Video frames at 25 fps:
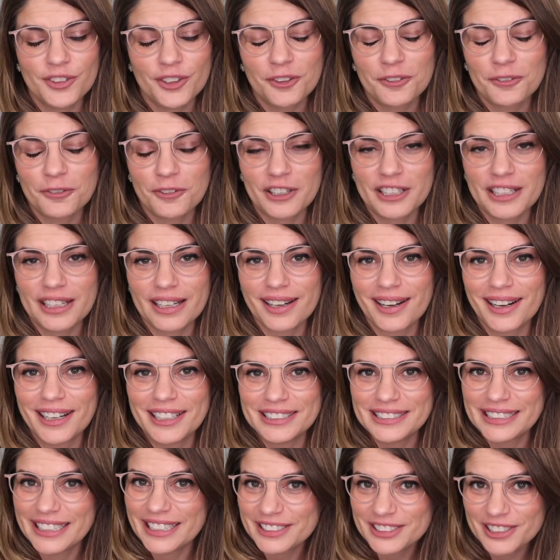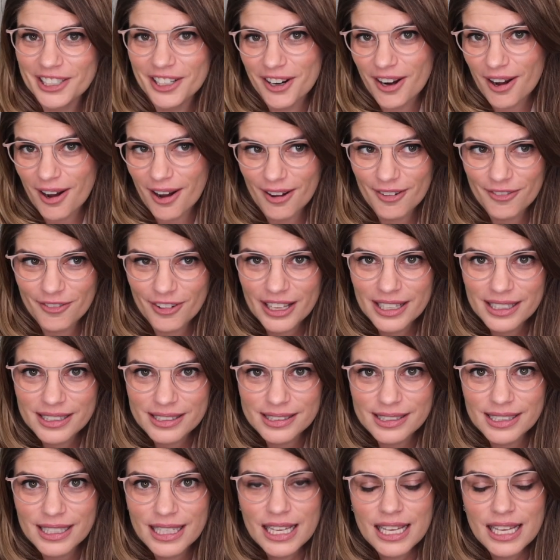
feel free to contact our office.